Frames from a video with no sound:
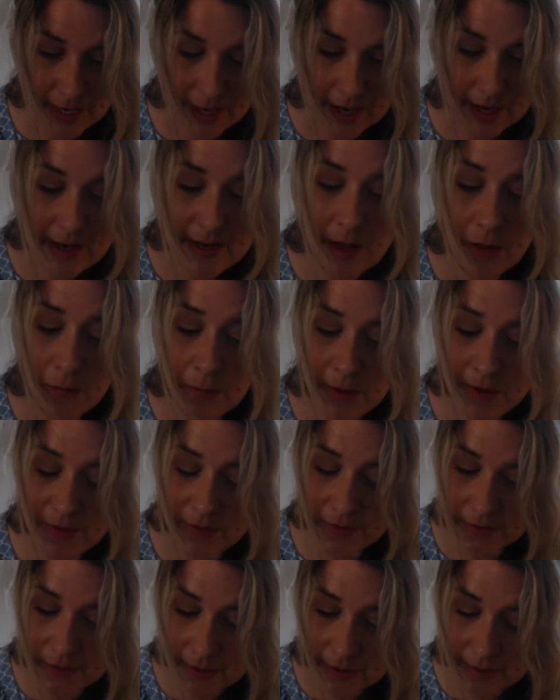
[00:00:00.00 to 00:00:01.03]
and knelt by the
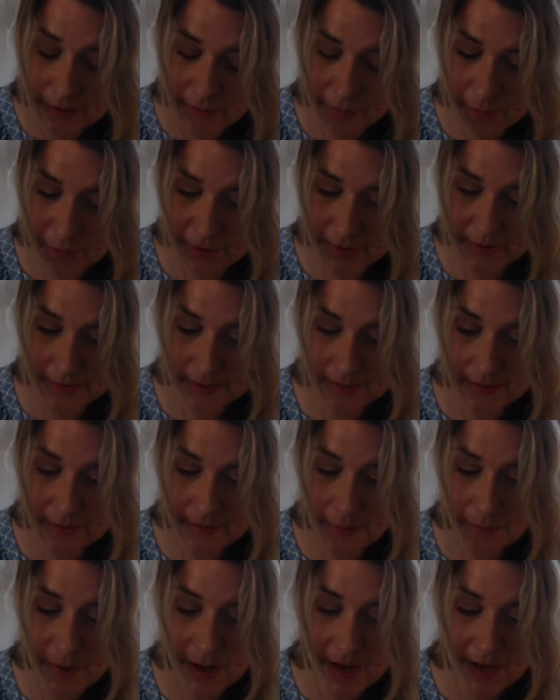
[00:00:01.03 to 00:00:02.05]
side of the princess's
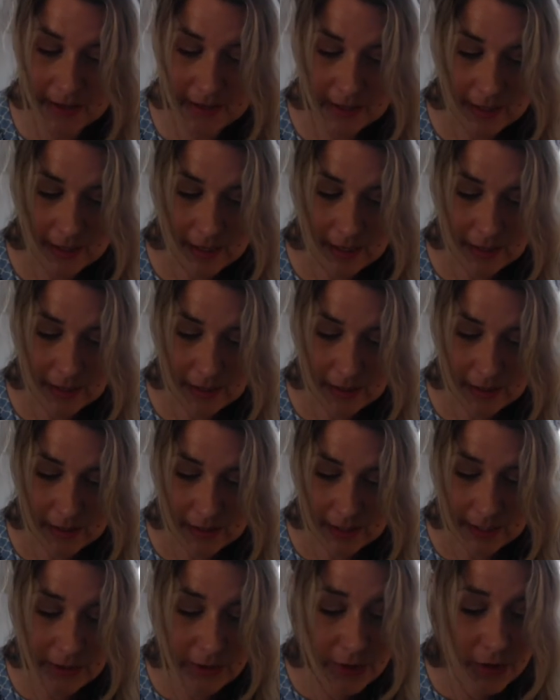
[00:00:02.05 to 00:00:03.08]
bed.
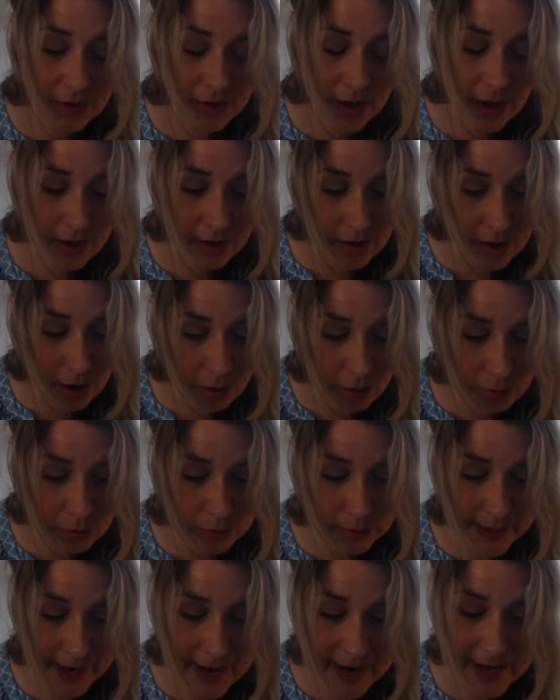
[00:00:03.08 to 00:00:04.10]
He took her cold
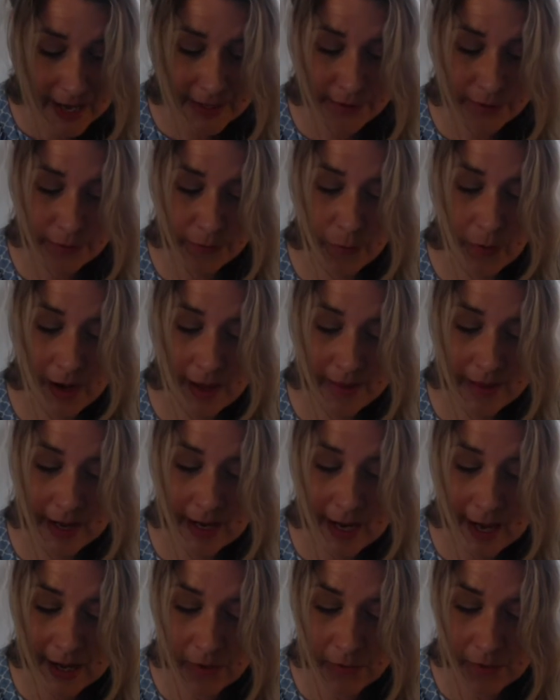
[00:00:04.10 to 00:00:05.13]
hands from where they
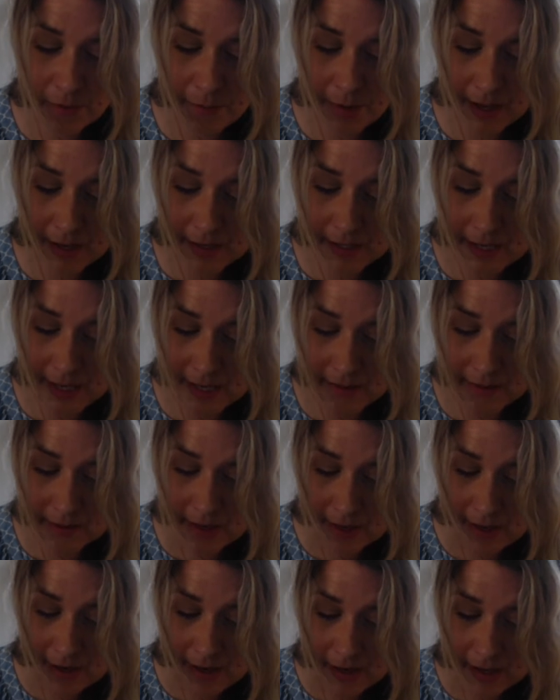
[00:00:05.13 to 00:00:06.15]
lay on the blanket
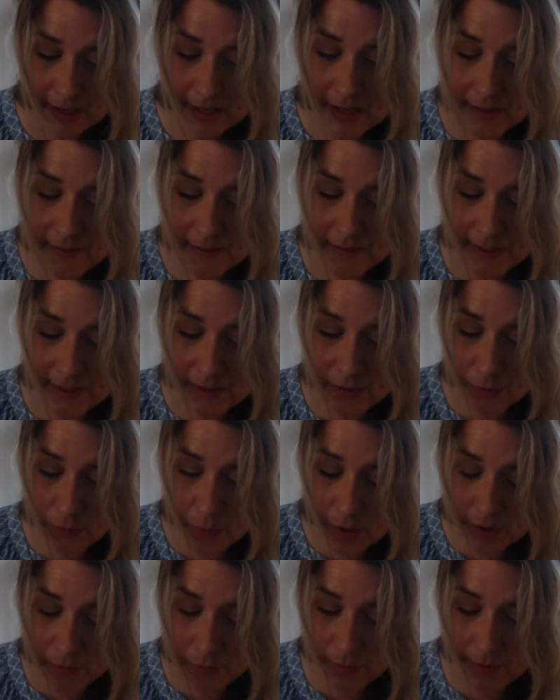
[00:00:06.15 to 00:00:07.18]
and kissed each
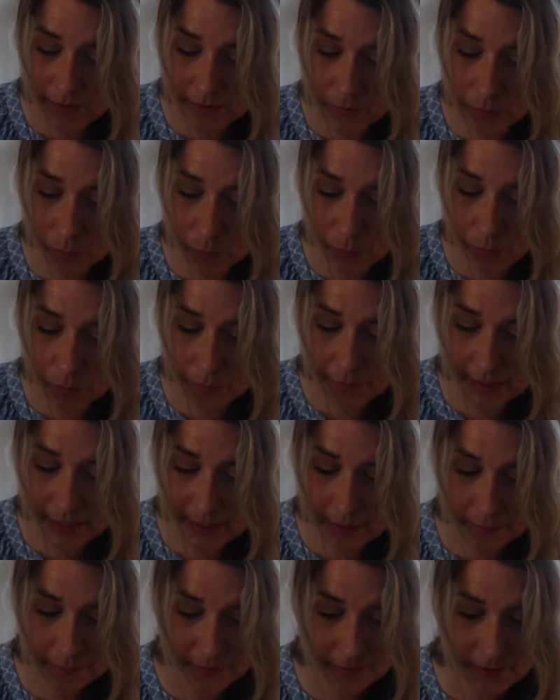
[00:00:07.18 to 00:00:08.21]
one with his warm
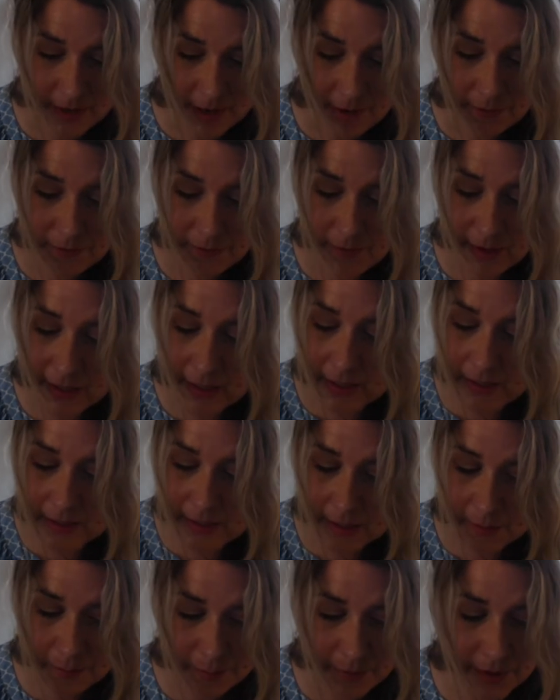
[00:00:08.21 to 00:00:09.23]
lips,
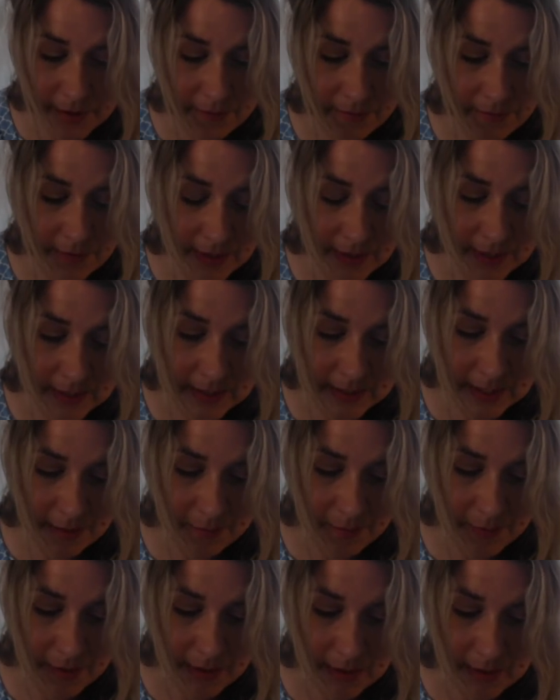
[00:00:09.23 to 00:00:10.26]
fingertip by fingertip.